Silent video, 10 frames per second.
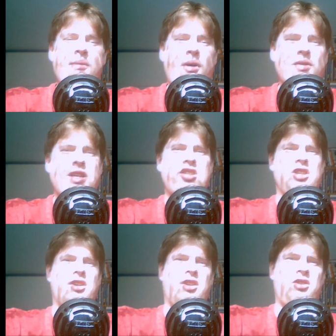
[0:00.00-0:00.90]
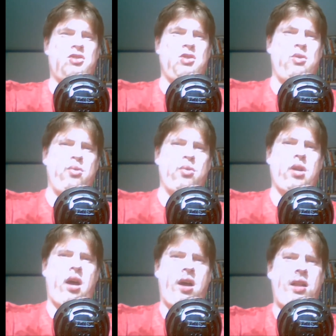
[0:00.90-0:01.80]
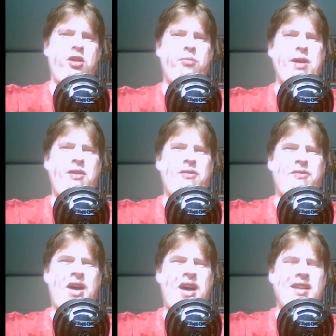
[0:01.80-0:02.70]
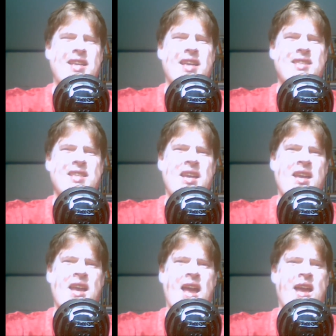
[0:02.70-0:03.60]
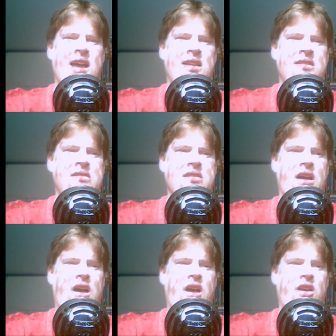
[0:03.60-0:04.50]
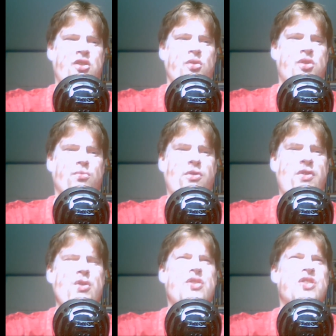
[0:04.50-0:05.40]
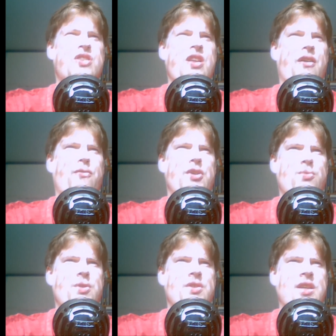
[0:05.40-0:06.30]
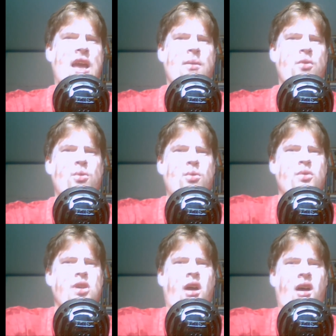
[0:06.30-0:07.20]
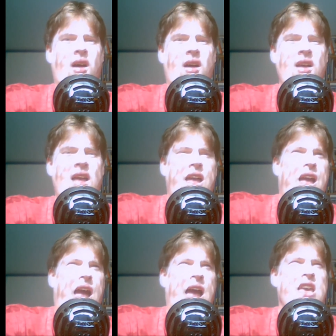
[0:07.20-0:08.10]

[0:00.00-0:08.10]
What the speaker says: I was actually going to do a little bit of testing and do some reviews and stuff, which was a game called Haze